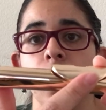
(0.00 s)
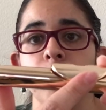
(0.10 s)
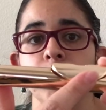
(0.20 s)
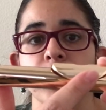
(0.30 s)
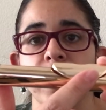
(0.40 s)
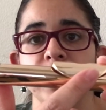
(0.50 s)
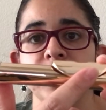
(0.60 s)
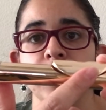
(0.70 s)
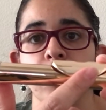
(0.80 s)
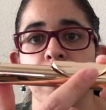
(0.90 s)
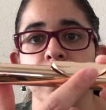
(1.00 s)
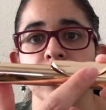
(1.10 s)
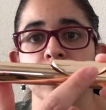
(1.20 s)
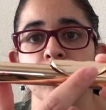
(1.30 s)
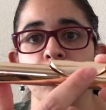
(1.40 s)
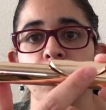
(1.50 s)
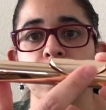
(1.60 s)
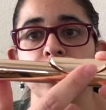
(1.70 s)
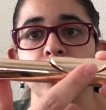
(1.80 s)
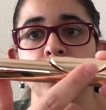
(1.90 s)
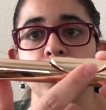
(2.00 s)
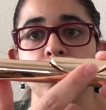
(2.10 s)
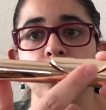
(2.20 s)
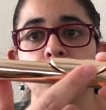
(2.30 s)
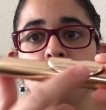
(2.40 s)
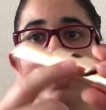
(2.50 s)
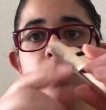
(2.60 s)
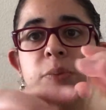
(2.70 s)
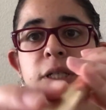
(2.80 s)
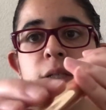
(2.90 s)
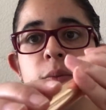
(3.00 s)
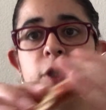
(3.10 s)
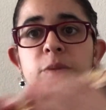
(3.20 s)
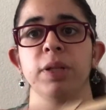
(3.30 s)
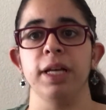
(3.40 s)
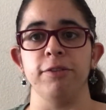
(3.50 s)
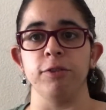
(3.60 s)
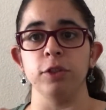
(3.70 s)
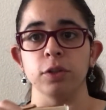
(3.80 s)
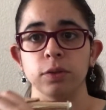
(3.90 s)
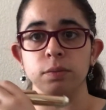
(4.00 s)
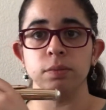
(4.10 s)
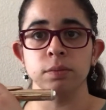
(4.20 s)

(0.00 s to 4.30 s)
you'll kind of see why, because number one, you will be, when you play flute,